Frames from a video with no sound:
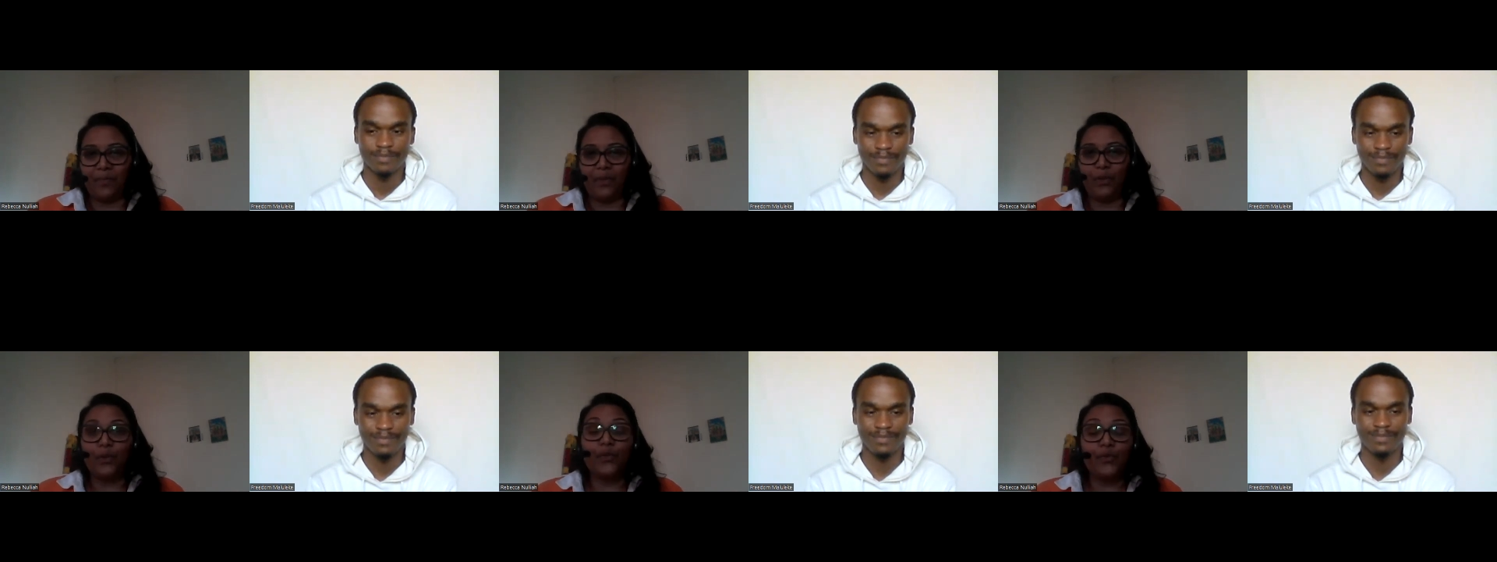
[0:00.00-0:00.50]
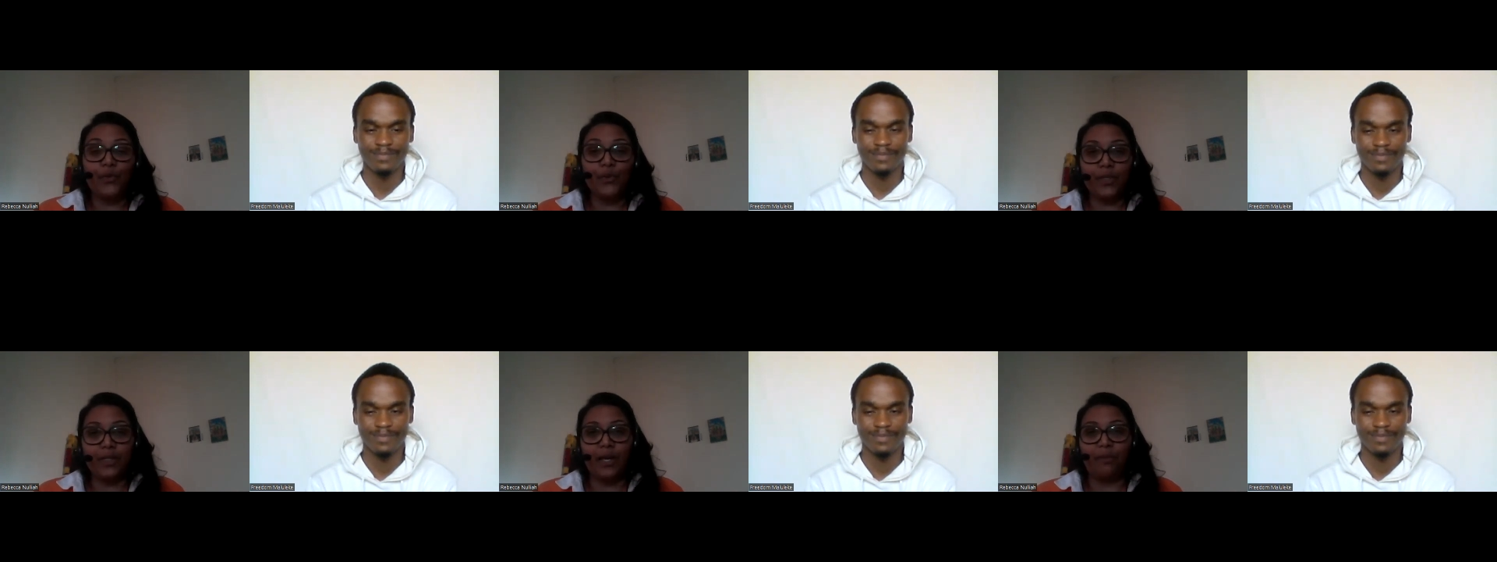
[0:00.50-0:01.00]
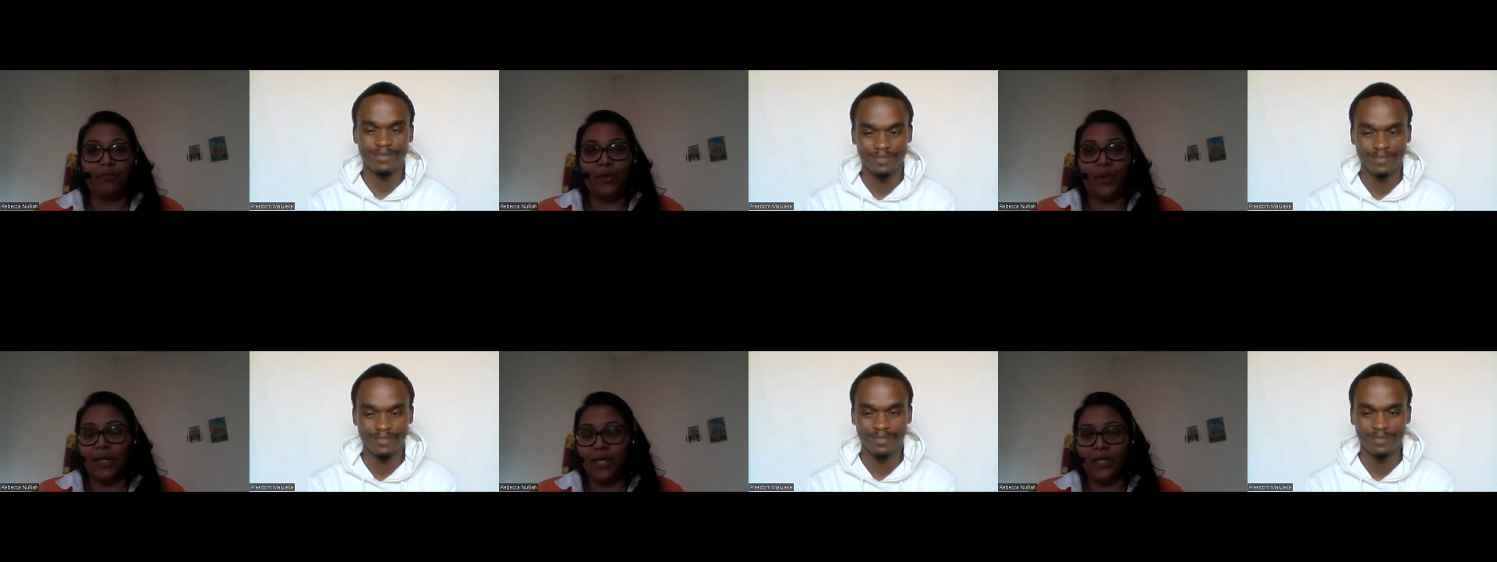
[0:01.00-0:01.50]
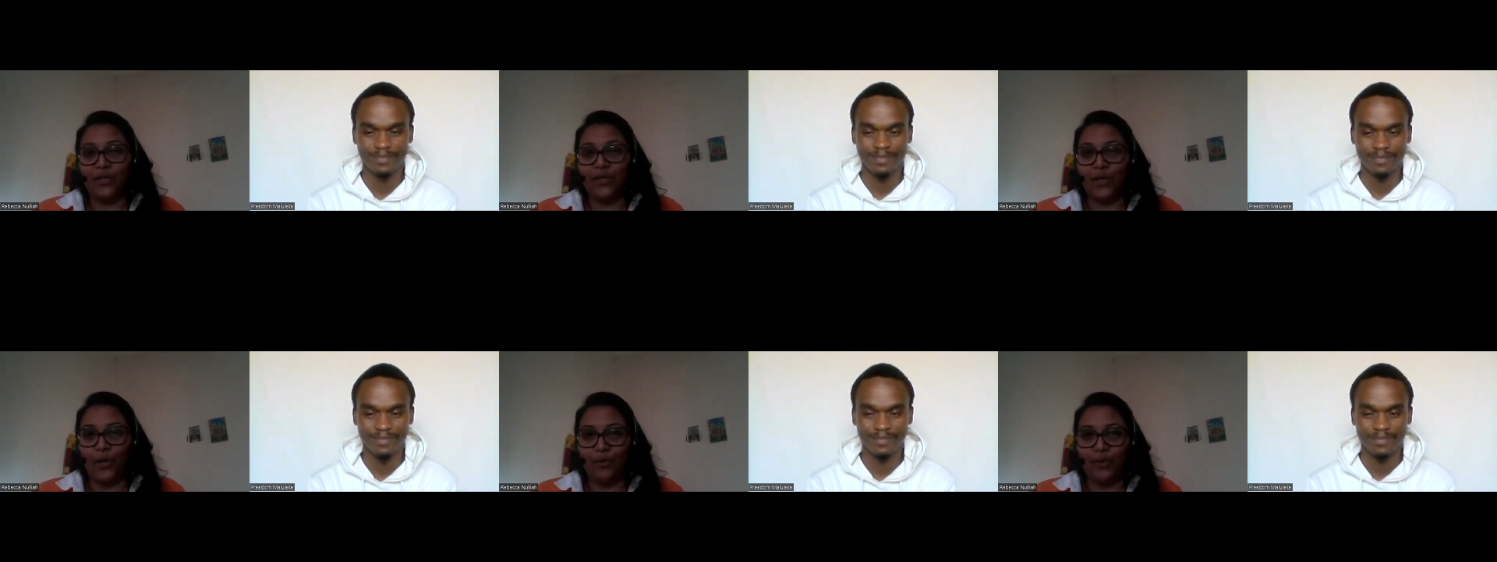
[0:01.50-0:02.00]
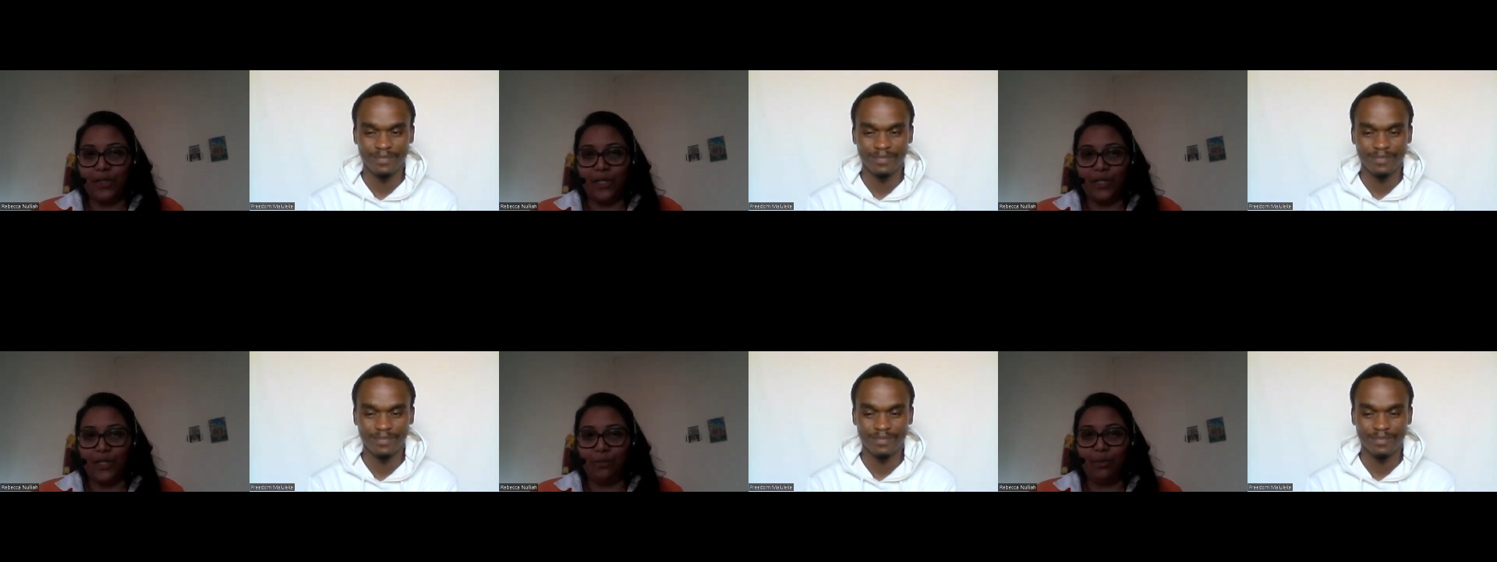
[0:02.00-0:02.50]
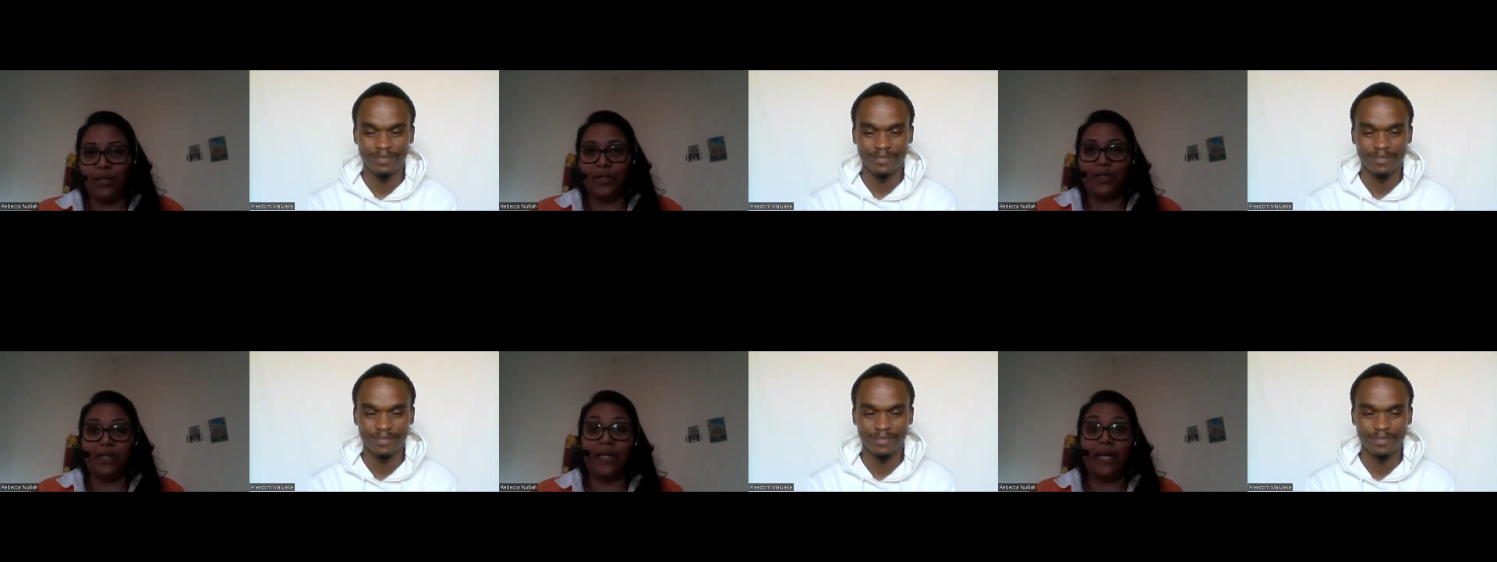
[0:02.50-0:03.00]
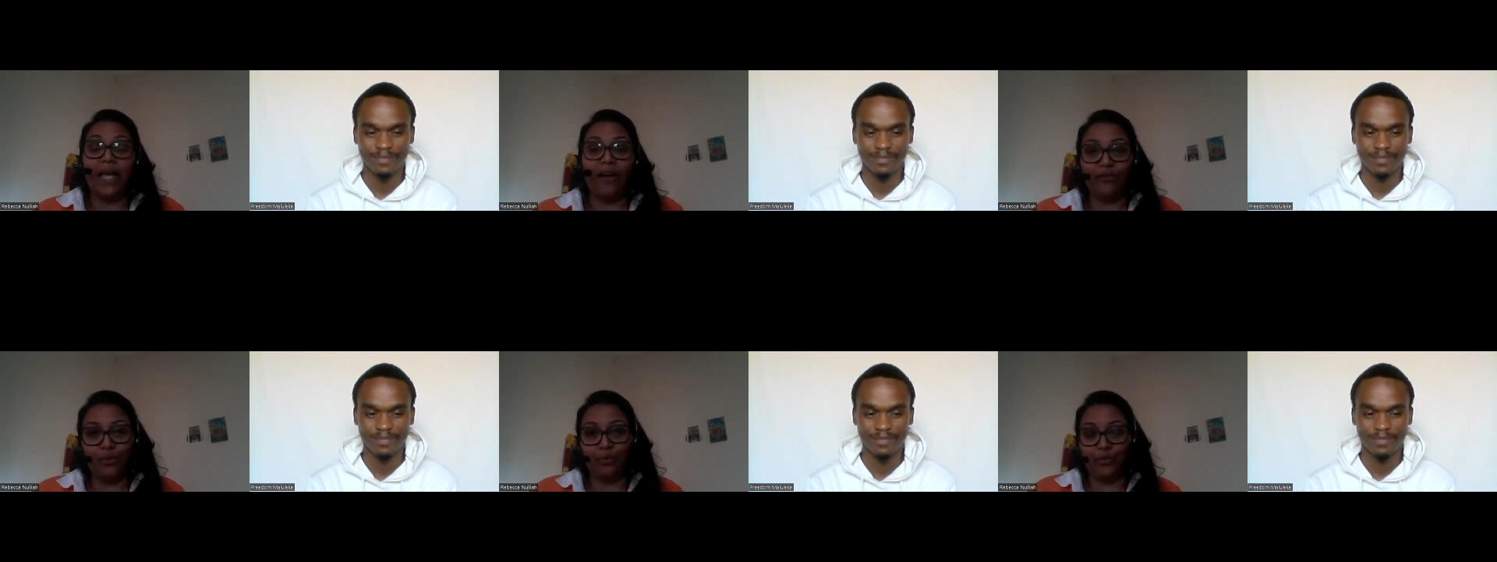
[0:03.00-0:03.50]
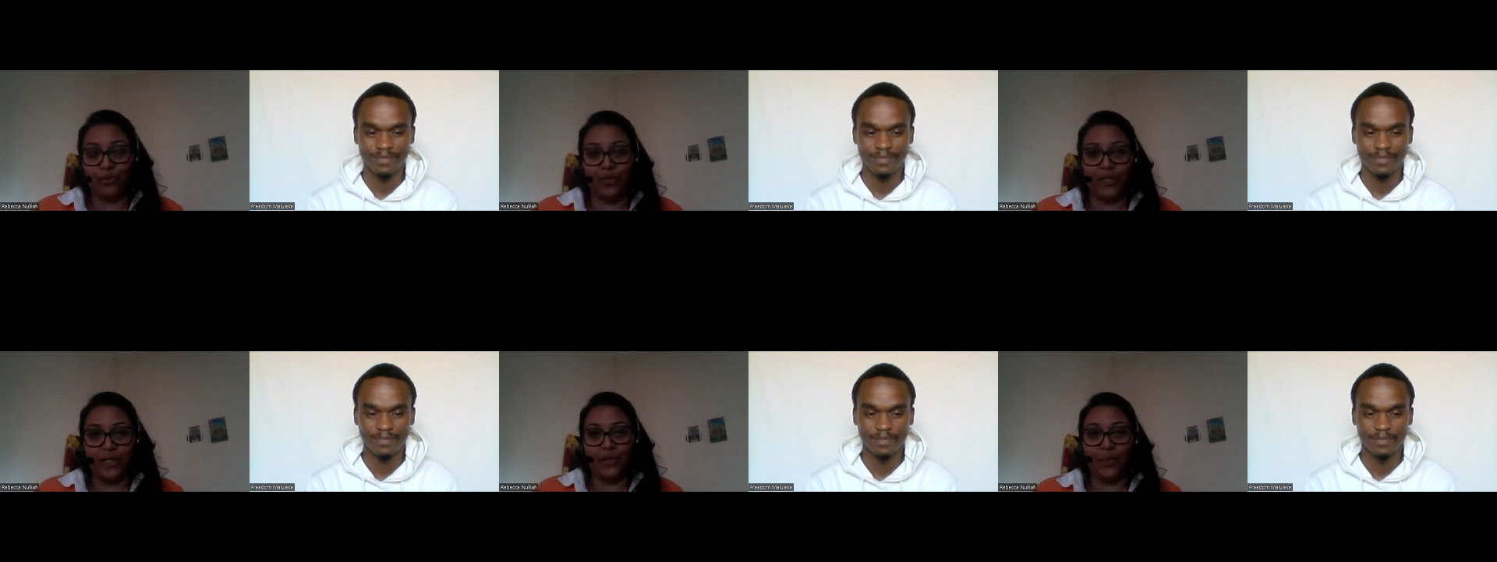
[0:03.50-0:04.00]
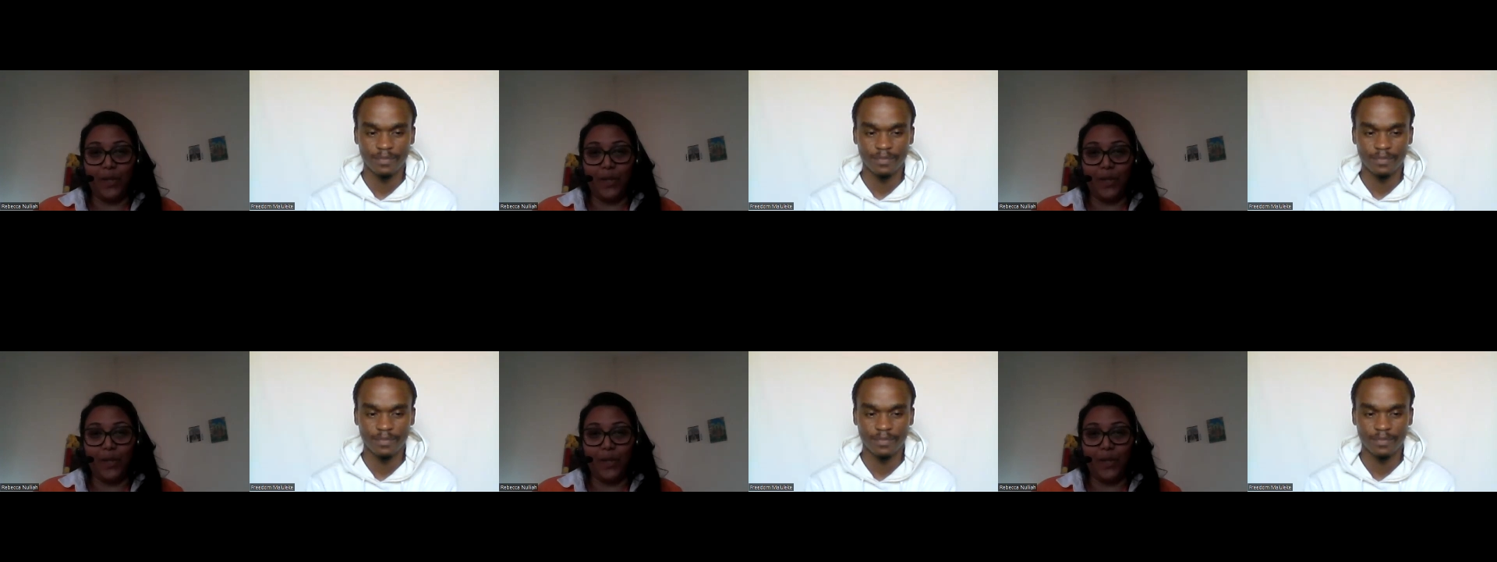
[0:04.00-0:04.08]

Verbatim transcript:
Speaker 1: don't force them to engage the conversation because they have to process